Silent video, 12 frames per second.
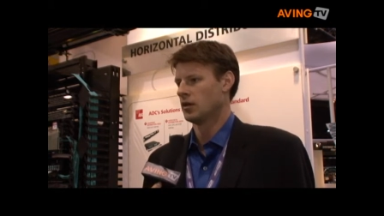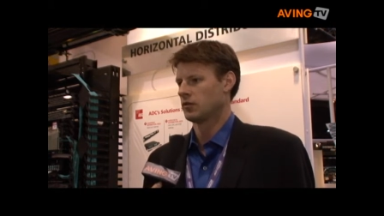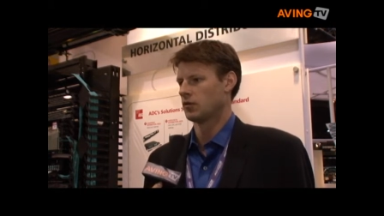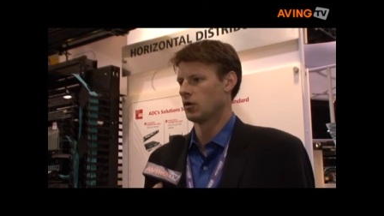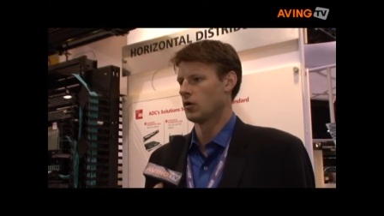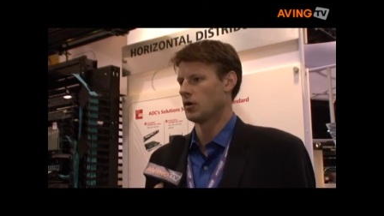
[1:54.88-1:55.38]

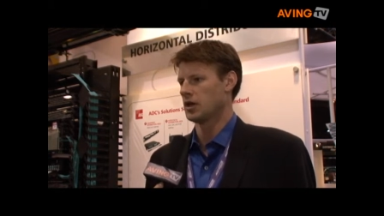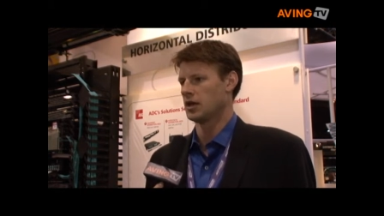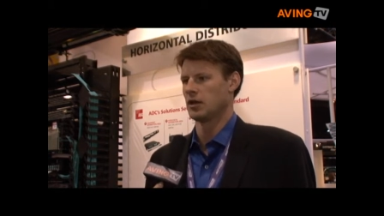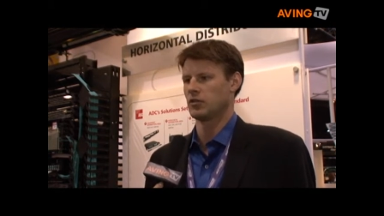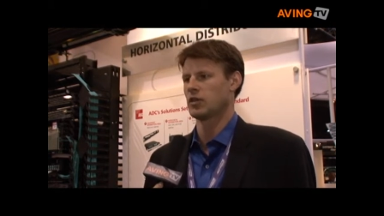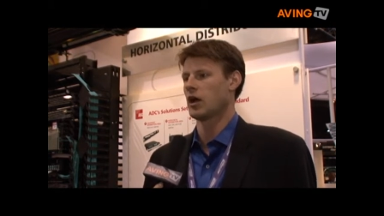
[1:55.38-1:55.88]
So
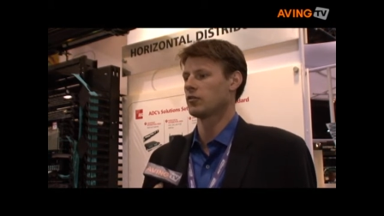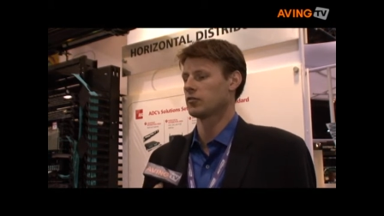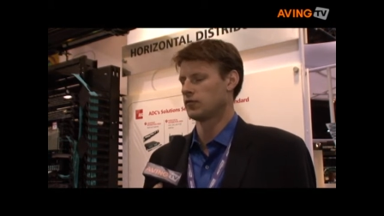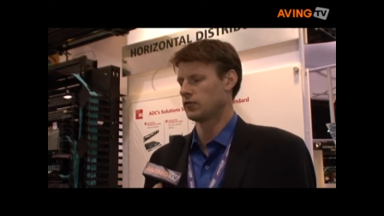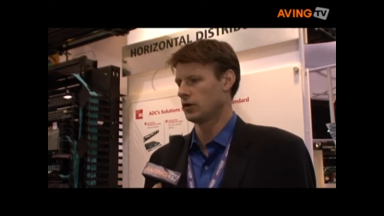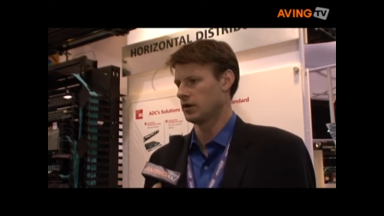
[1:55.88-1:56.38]
in a
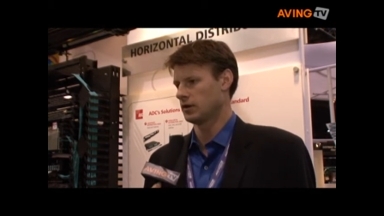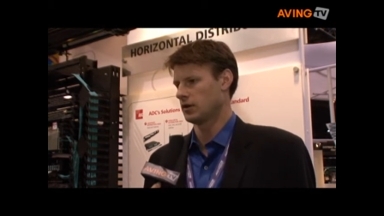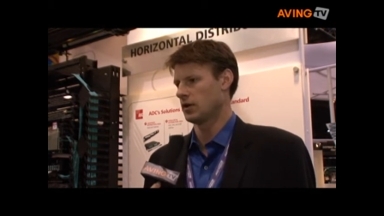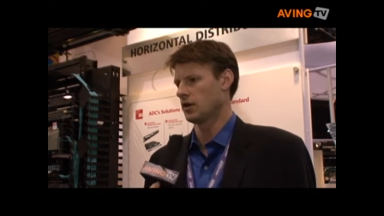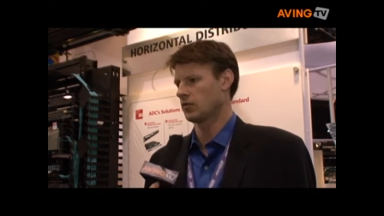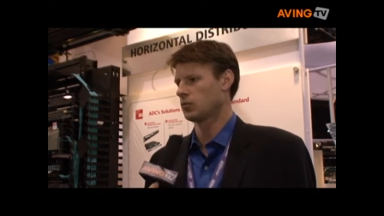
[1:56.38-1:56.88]
thousand foot
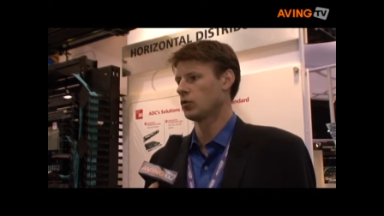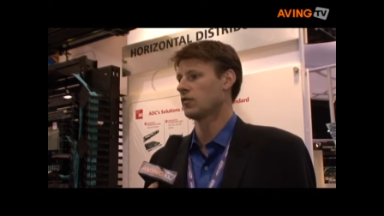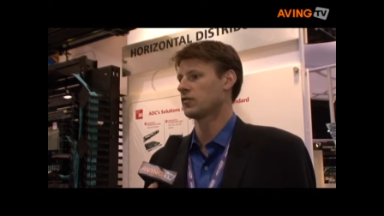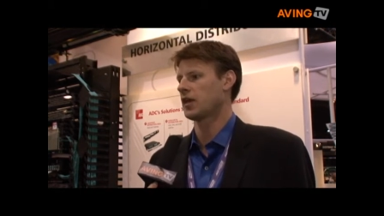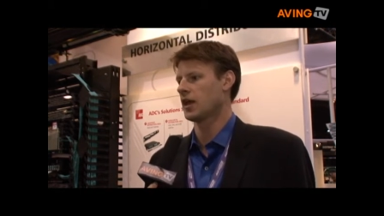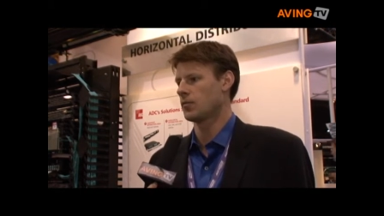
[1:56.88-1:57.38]
uh, spool
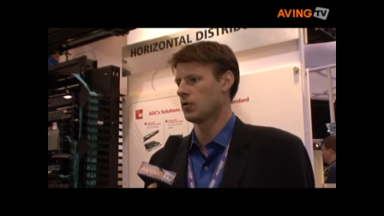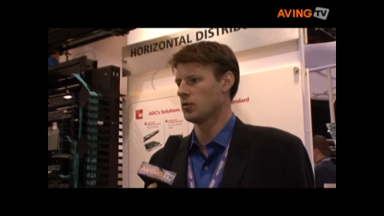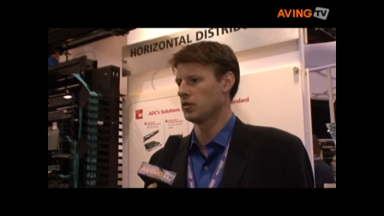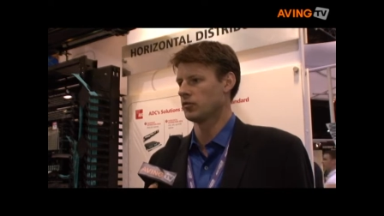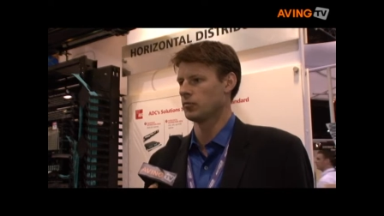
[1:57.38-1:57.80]
of cable, we,